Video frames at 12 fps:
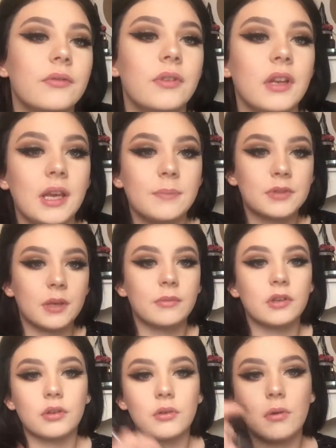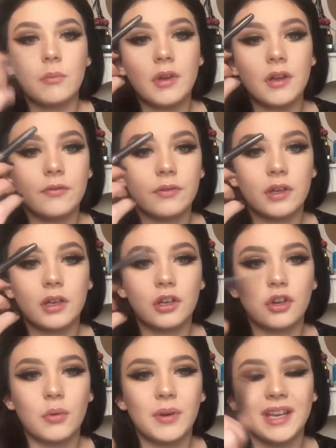For lips, I'm gonna
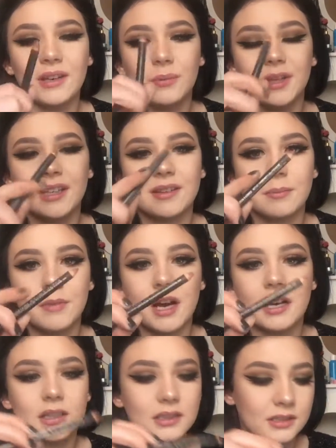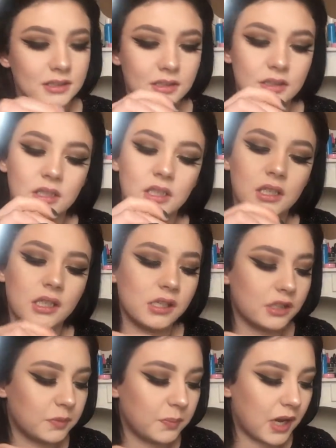go in with MAC's
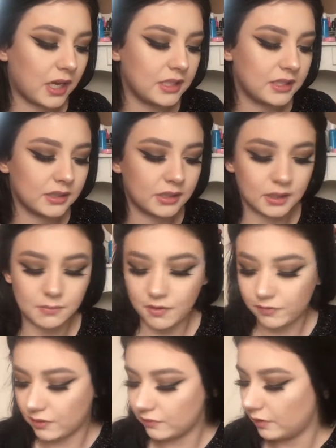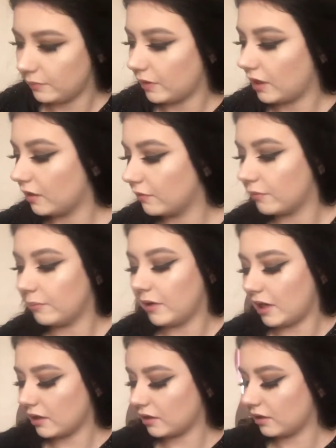Spice. This is like my favourite lip liner from
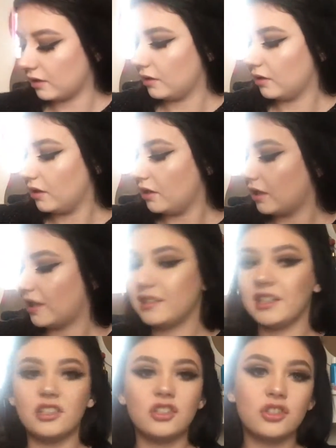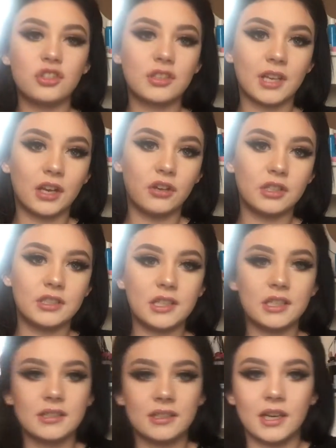MAC. I tend to just say on a
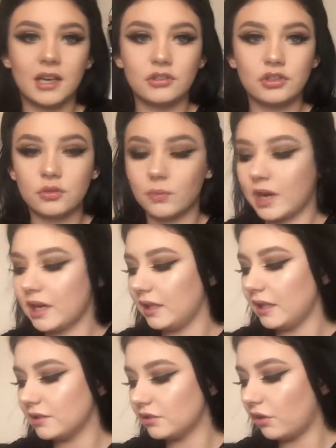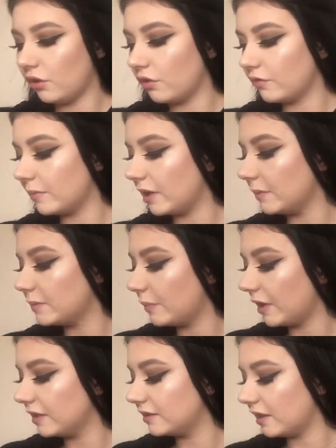day to day, I'll just wear this all over my lips
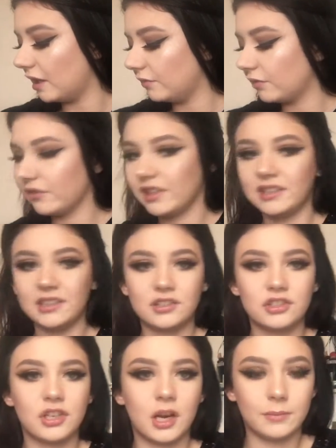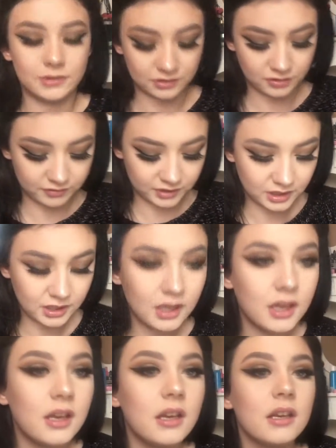by itself. It really needs a sharpener, sorry.
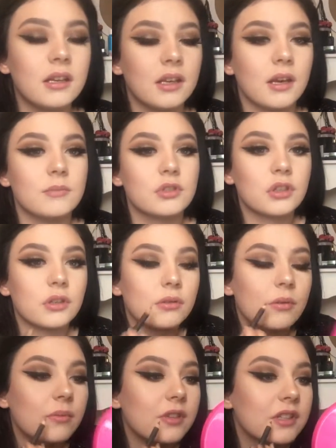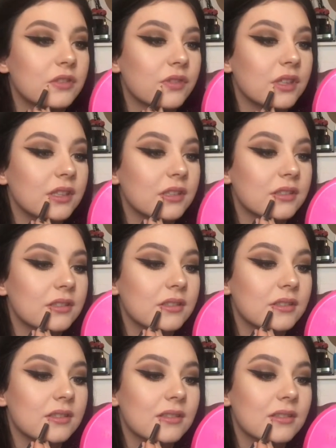Yeah, I'm just gonna go in with this first.